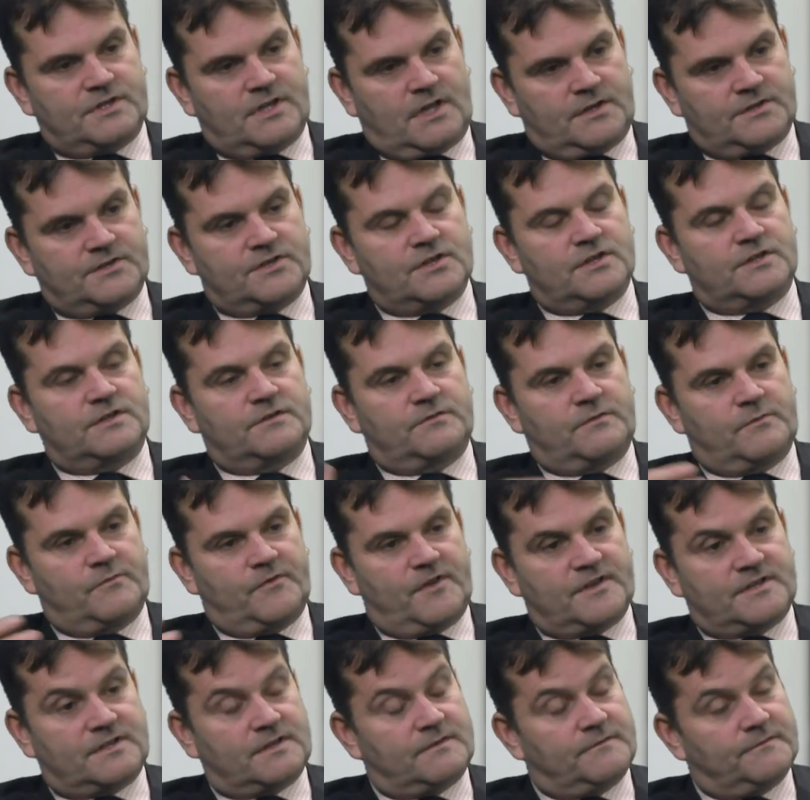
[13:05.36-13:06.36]
the uncertainty of
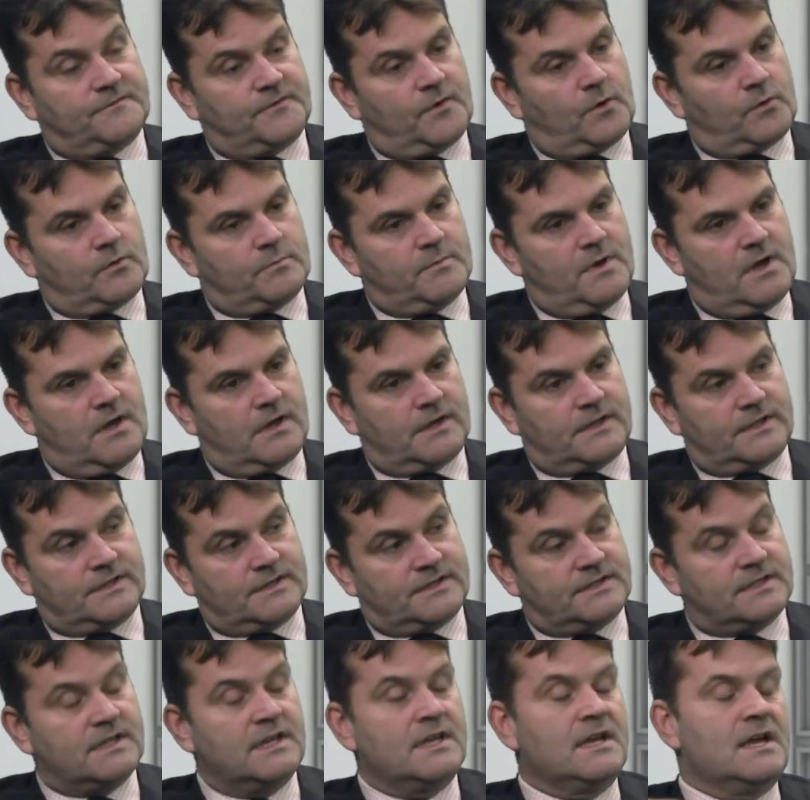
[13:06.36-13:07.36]
investing in foreign
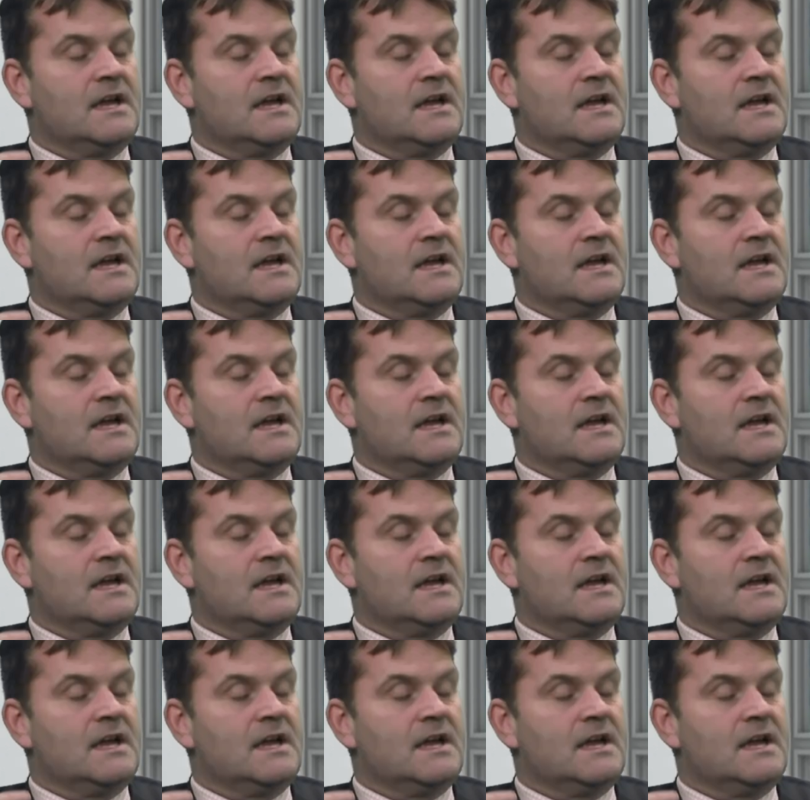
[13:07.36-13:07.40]
markets.